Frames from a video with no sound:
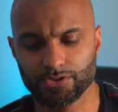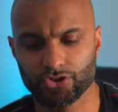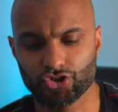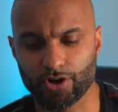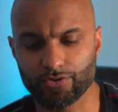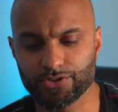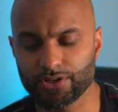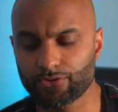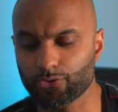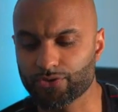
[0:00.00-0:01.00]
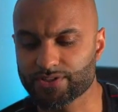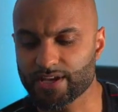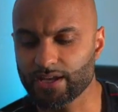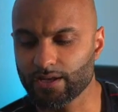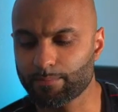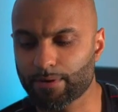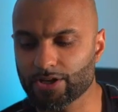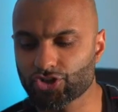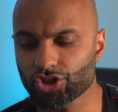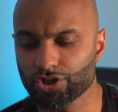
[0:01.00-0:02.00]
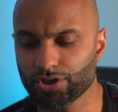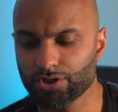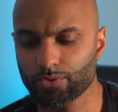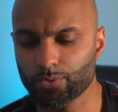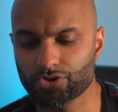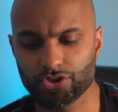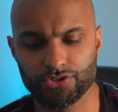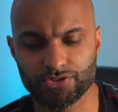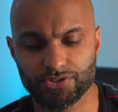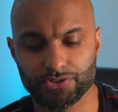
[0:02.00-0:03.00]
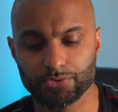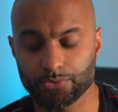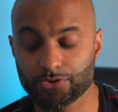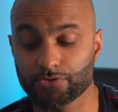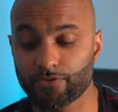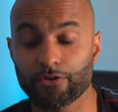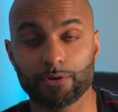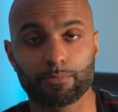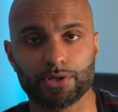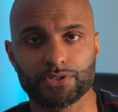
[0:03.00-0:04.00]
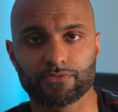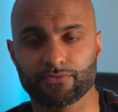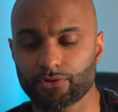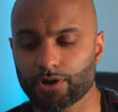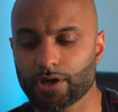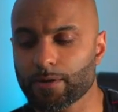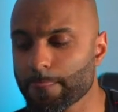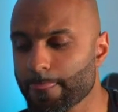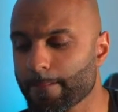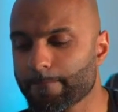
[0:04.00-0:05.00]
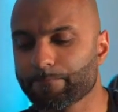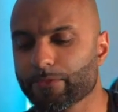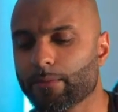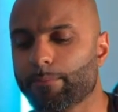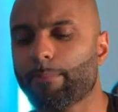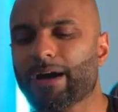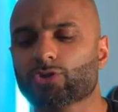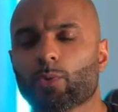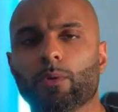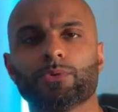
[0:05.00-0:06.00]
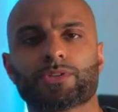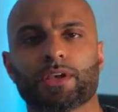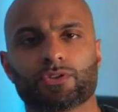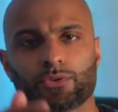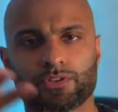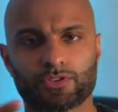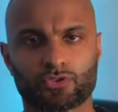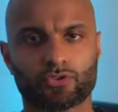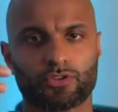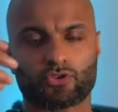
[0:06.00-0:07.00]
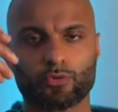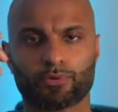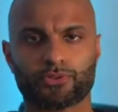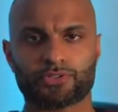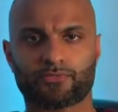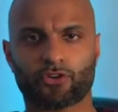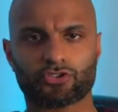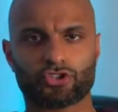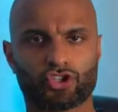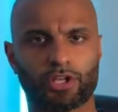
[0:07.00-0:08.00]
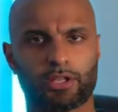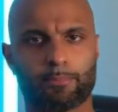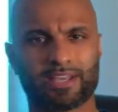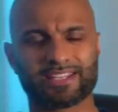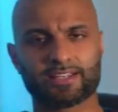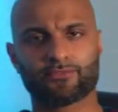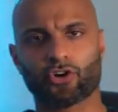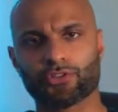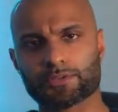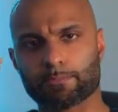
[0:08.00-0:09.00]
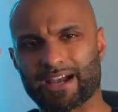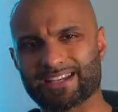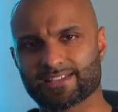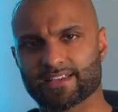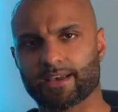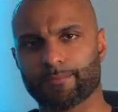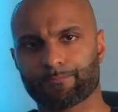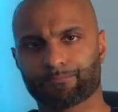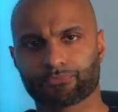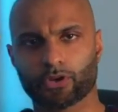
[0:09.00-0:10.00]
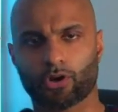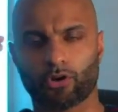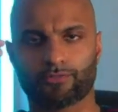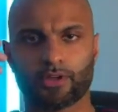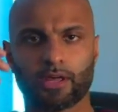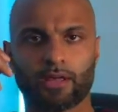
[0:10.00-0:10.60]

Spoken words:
to charity through the Tate pledge, which is very impressive, okay? But back to what I was saying, so the two brothers, they've gone to jail, and because they've got this mindset of